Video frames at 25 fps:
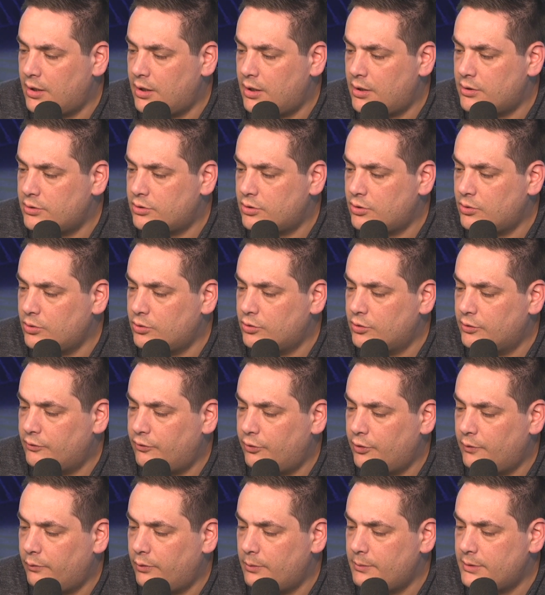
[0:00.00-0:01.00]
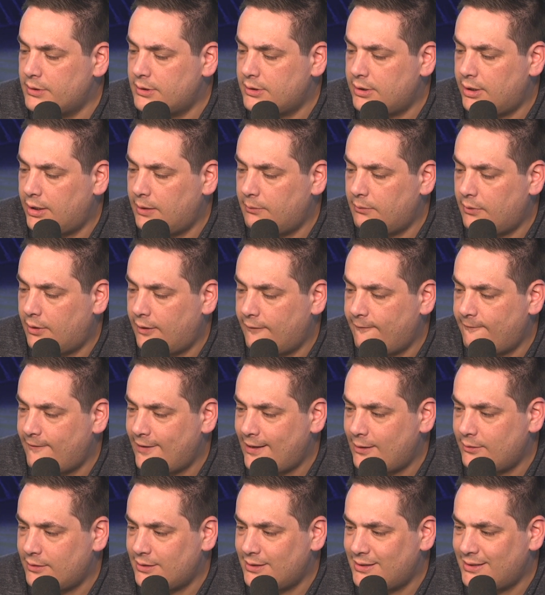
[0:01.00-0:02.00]
scored for the women's team. I
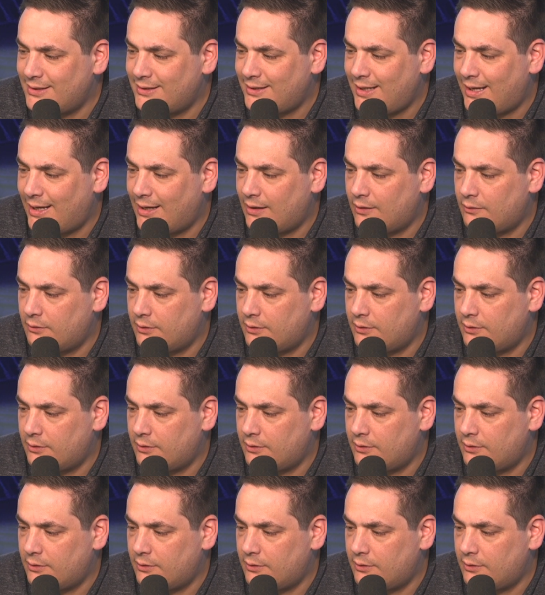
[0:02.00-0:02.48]
found a stat.